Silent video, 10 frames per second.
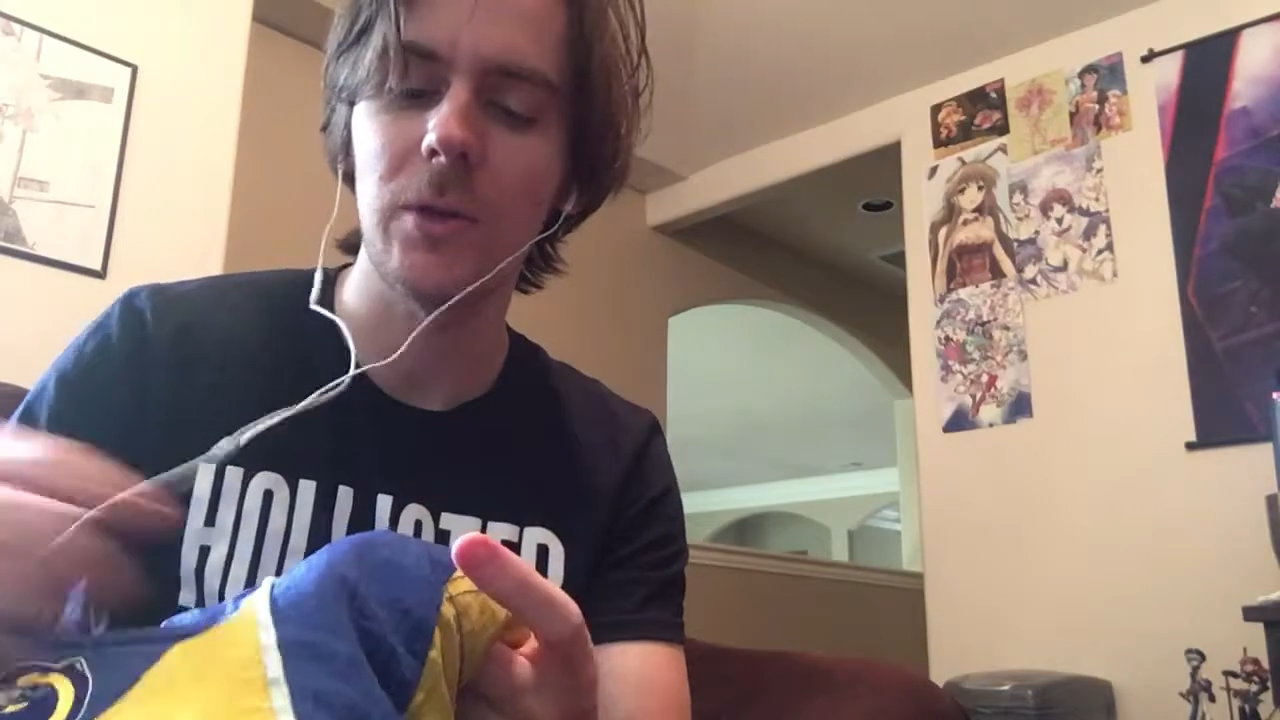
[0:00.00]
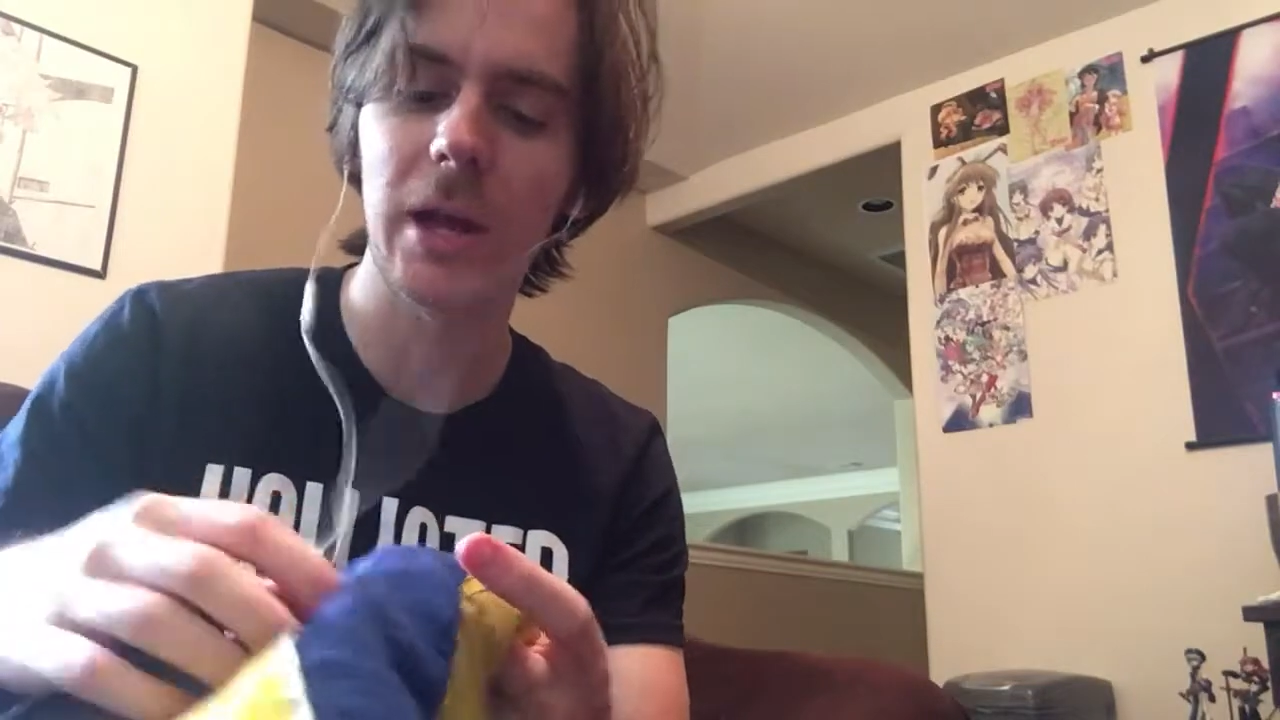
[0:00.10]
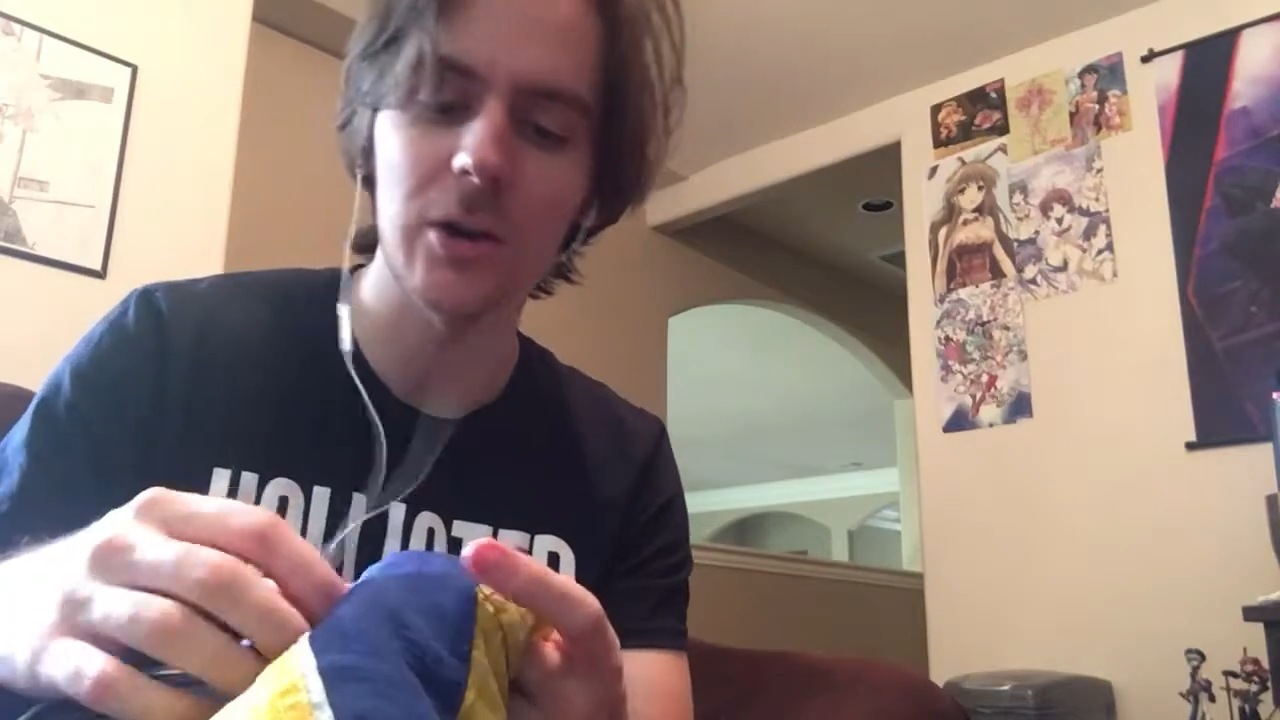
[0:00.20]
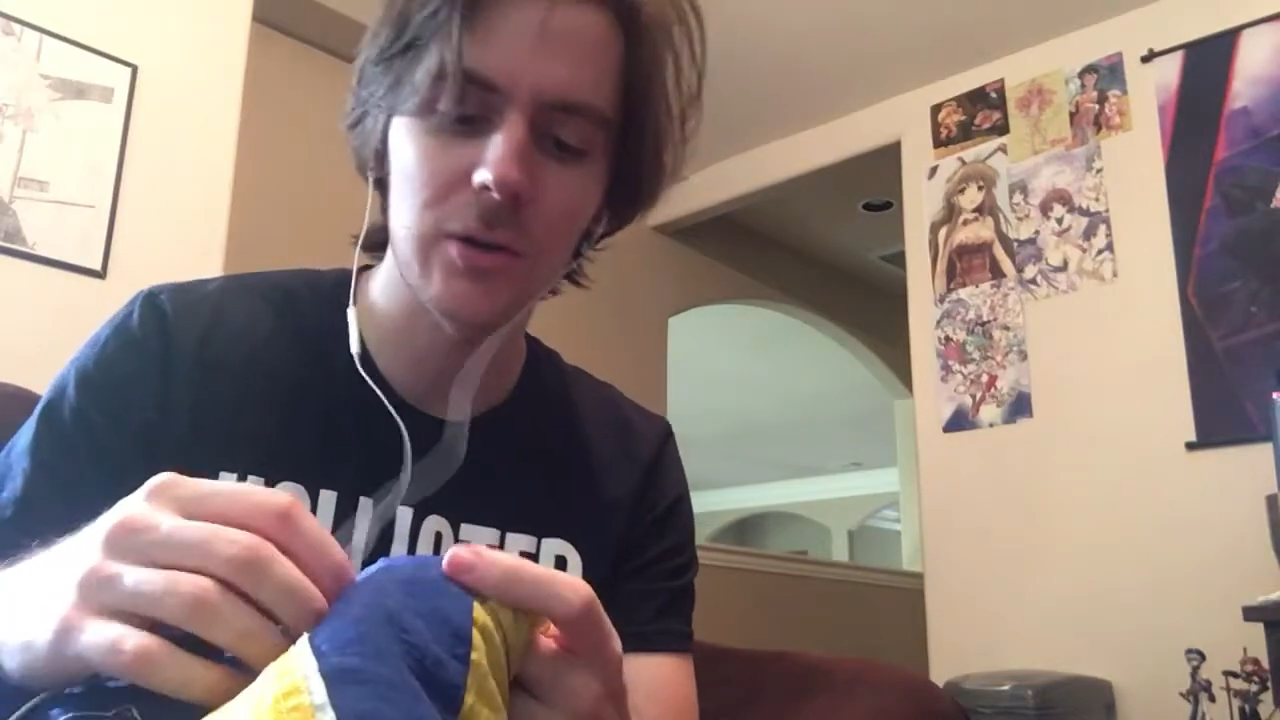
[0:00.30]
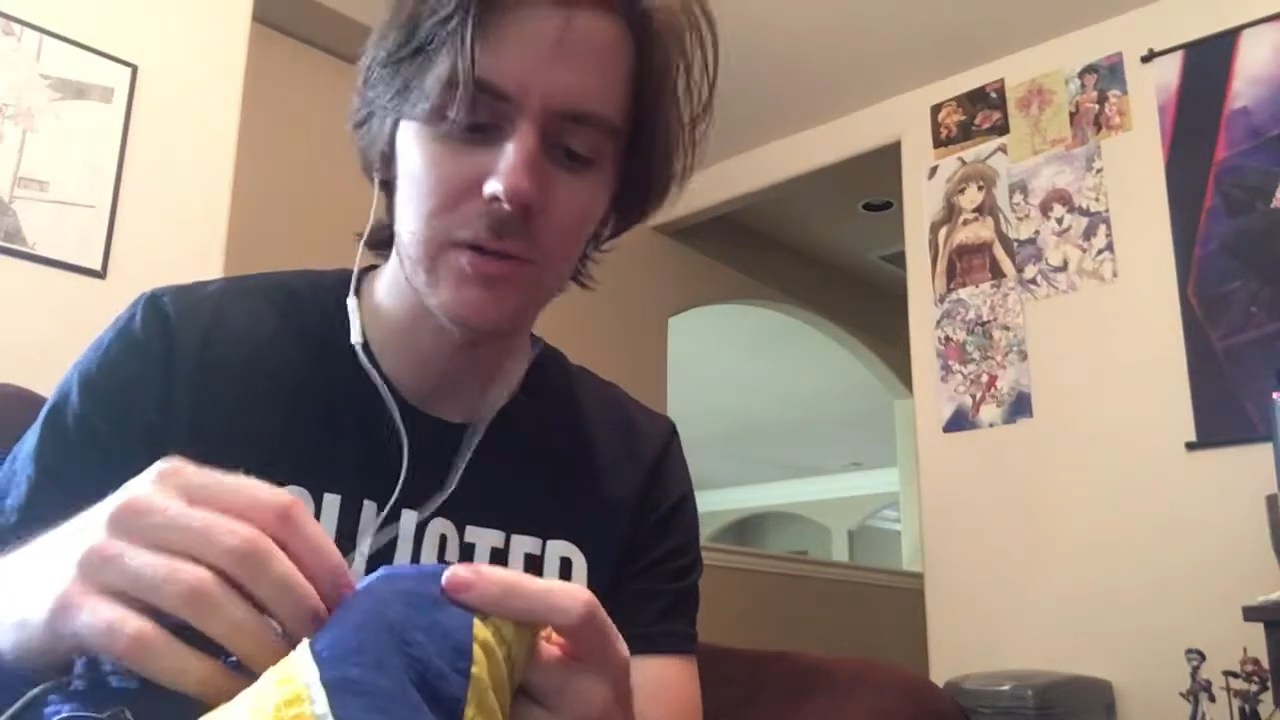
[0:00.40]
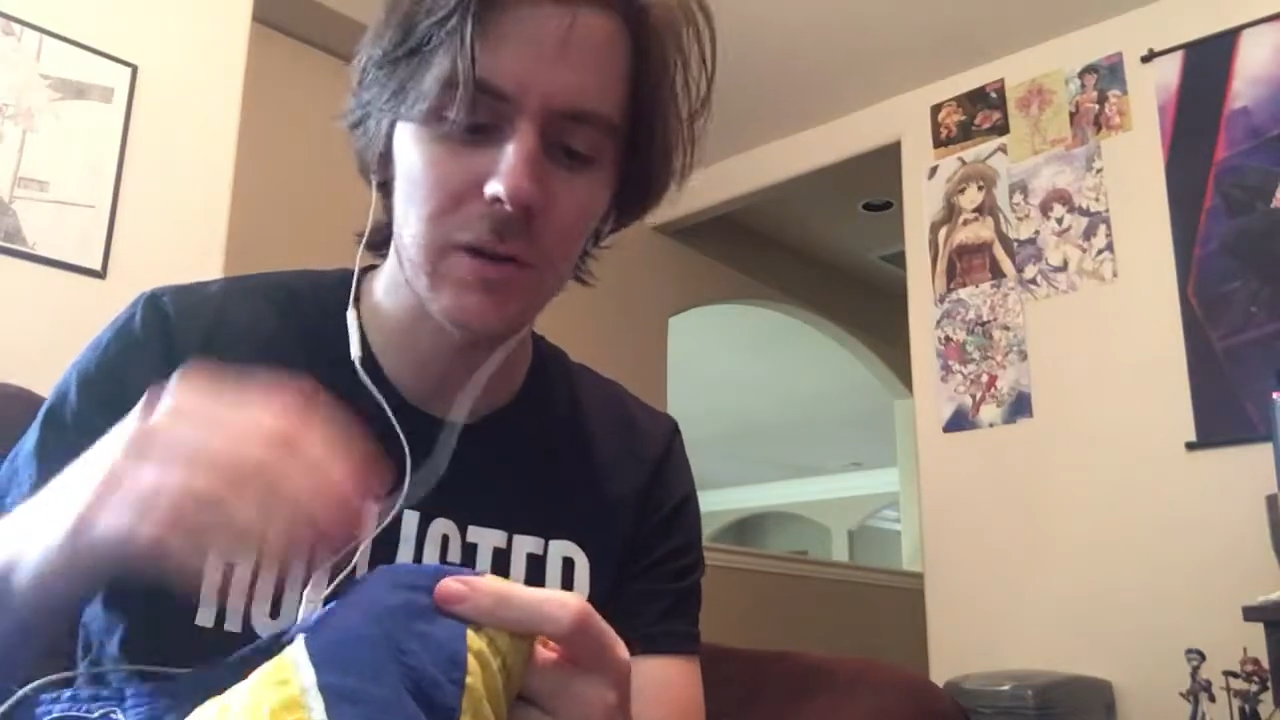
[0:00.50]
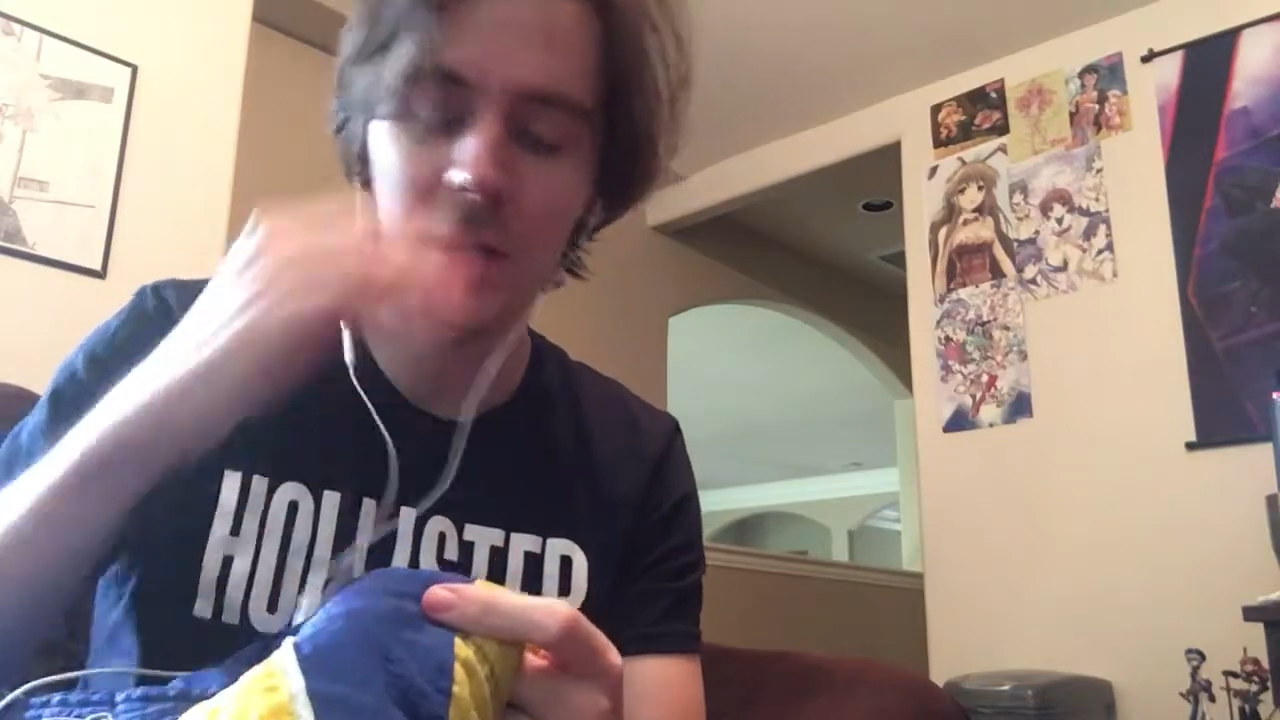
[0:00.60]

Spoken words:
errors